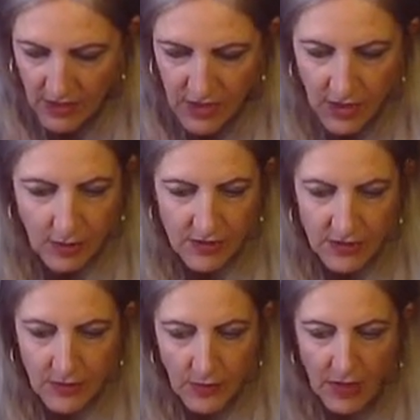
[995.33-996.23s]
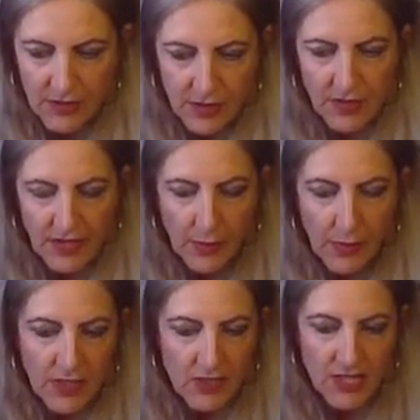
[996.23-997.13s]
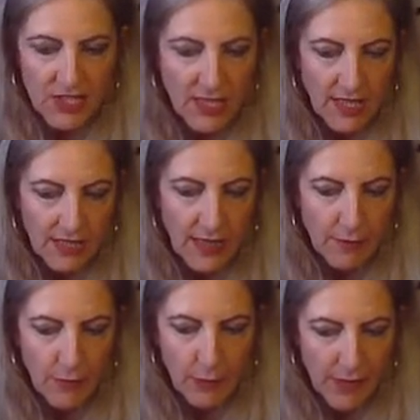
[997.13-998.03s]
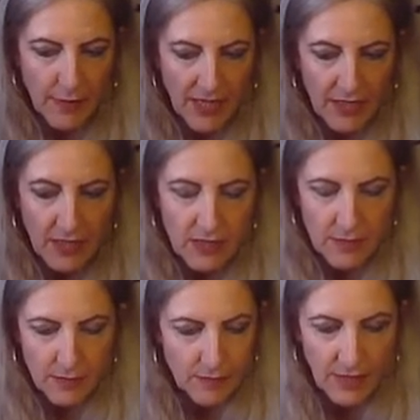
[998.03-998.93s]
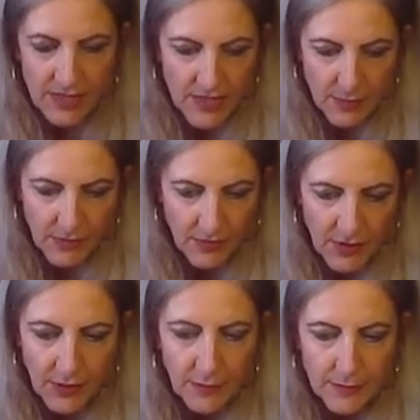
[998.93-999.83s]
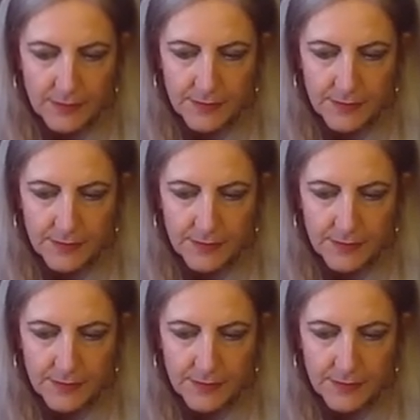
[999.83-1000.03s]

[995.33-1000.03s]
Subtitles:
So I do think a purchase like that will be made by some of you.